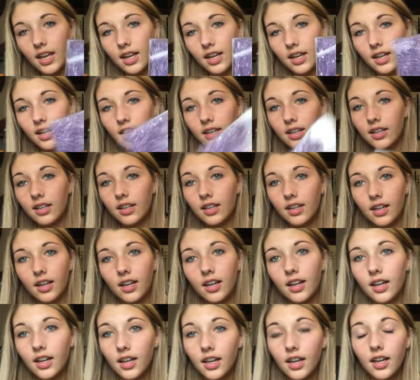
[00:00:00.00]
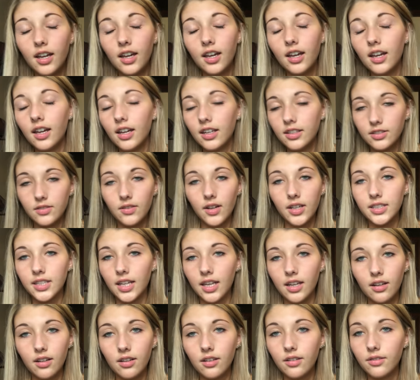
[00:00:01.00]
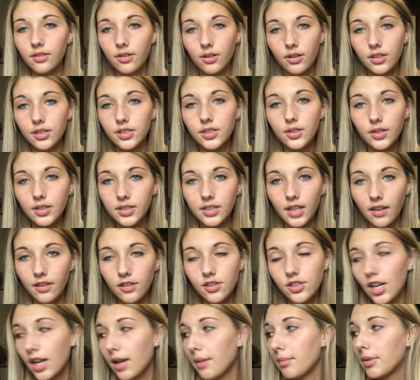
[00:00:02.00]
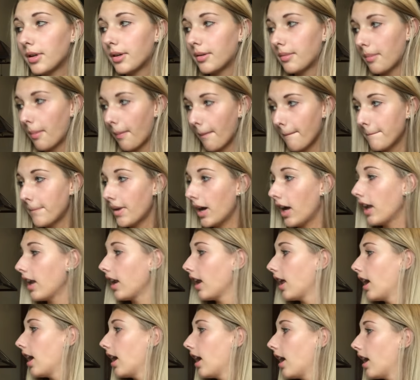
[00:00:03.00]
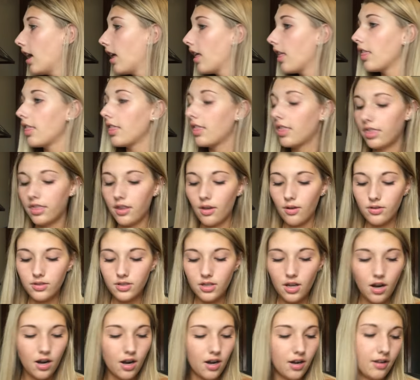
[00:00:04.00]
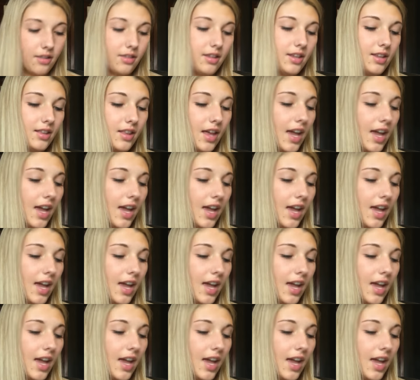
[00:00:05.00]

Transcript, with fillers: And it's rectangle, of course, you can tell the shape. But those are the